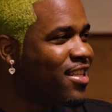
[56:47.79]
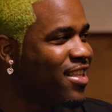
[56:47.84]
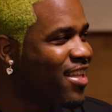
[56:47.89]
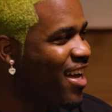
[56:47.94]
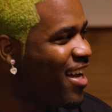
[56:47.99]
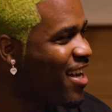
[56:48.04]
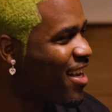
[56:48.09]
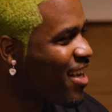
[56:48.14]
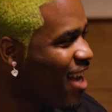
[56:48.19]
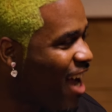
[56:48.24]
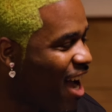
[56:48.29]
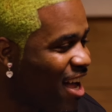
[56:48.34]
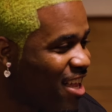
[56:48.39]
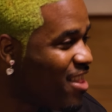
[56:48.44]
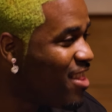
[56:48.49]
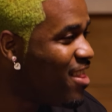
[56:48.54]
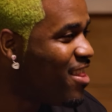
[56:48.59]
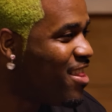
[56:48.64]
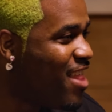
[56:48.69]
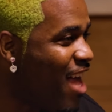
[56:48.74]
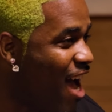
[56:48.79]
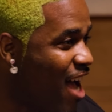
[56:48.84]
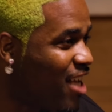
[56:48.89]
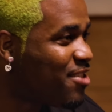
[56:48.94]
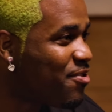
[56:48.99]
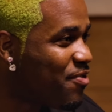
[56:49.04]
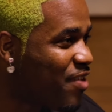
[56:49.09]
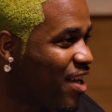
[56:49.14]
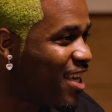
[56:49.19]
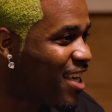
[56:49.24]
Like, that's
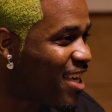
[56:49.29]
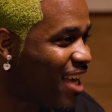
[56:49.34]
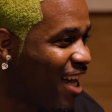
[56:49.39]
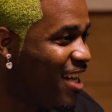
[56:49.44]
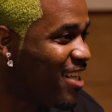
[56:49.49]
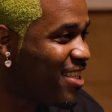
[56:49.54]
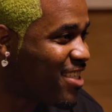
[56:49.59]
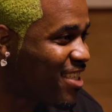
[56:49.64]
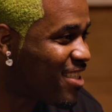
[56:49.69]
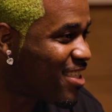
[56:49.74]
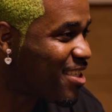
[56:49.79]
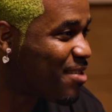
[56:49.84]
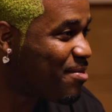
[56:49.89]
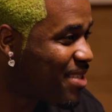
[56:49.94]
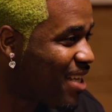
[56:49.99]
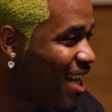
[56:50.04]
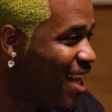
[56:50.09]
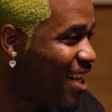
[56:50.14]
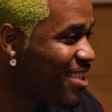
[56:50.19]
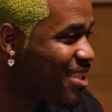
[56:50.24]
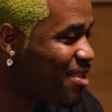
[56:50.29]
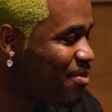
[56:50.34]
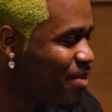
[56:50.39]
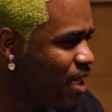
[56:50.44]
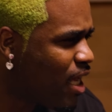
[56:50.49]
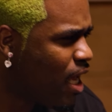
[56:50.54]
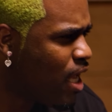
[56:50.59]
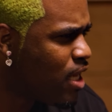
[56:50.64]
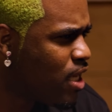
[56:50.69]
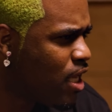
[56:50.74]
vacation sometimes to
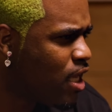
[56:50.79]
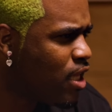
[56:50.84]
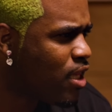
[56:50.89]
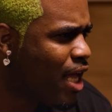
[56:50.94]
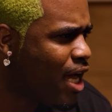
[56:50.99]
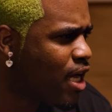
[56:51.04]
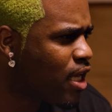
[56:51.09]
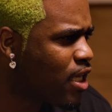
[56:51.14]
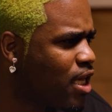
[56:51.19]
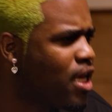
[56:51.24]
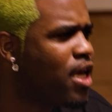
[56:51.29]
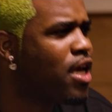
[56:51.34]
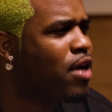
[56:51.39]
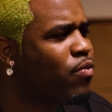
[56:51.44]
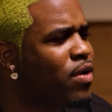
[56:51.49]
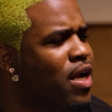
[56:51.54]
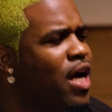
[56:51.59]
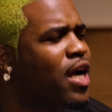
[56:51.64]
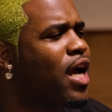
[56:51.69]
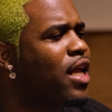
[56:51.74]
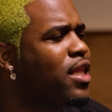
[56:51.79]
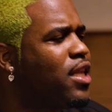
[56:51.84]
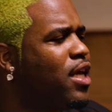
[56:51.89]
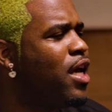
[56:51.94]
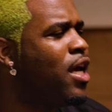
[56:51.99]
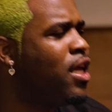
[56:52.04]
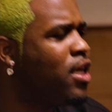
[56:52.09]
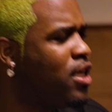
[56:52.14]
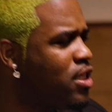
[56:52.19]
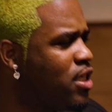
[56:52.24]
me. And then like, when I got the
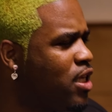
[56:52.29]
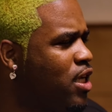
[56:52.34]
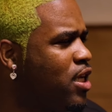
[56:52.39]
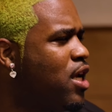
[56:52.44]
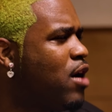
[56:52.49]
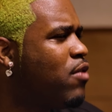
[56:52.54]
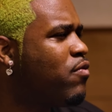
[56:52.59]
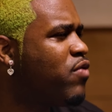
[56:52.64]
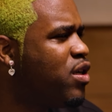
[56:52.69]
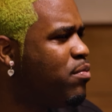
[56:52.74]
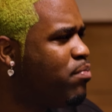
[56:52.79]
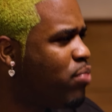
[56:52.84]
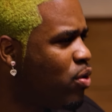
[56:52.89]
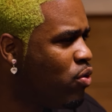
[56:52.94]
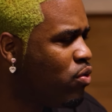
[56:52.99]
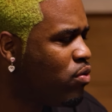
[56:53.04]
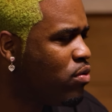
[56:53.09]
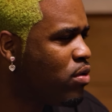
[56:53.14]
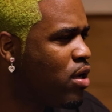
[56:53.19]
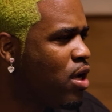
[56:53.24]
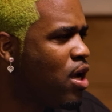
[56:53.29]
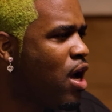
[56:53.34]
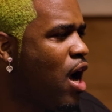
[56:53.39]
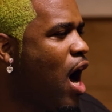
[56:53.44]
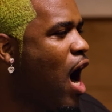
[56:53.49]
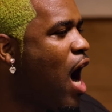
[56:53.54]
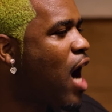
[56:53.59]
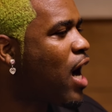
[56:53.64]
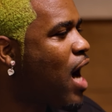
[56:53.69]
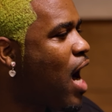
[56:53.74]
energy and I reboot,
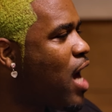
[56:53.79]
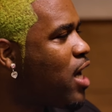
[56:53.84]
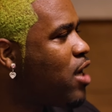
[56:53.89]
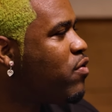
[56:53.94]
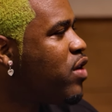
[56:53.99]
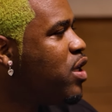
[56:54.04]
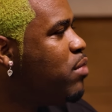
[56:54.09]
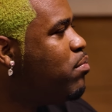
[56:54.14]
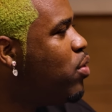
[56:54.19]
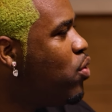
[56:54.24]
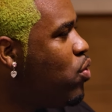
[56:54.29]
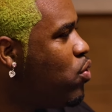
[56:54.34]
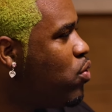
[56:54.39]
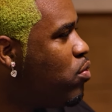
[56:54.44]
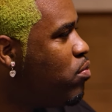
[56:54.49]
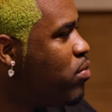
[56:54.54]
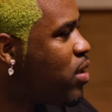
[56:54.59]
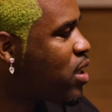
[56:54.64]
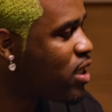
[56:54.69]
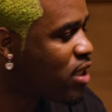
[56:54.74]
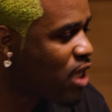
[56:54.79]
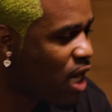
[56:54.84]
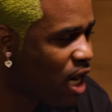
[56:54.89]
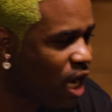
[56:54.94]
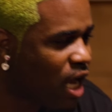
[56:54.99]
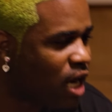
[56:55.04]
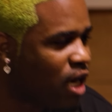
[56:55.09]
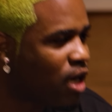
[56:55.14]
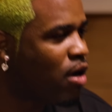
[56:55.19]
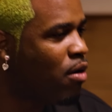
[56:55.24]
I gotta reboot because I
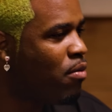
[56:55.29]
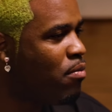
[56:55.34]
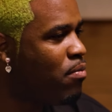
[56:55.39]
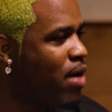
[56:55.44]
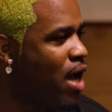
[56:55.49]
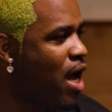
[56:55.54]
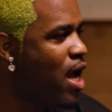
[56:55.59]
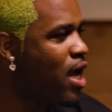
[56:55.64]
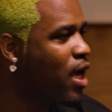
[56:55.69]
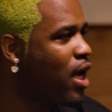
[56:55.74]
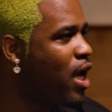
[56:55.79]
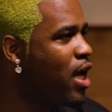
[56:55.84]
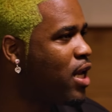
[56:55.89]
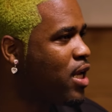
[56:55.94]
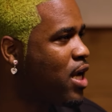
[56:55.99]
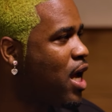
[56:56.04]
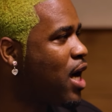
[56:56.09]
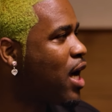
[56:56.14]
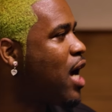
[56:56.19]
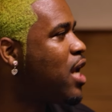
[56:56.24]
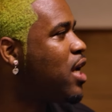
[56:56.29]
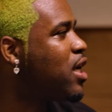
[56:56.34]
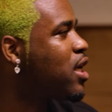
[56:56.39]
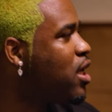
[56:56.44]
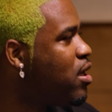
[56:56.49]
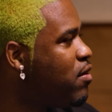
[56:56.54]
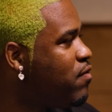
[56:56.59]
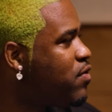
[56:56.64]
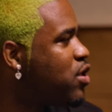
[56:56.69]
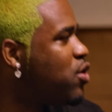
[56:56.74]
gotta come back and then I gotta
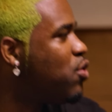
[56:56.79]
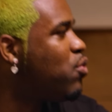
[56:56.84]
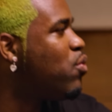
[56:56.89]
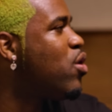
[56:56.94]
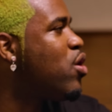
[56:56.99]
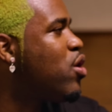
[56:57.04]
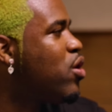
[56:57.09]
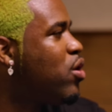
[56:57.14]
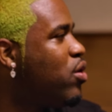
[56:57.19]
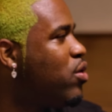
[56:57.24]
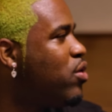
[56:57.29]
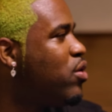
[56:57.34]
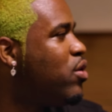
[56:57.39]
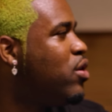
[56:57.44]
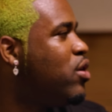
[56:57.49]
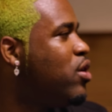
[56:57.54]
give to the world.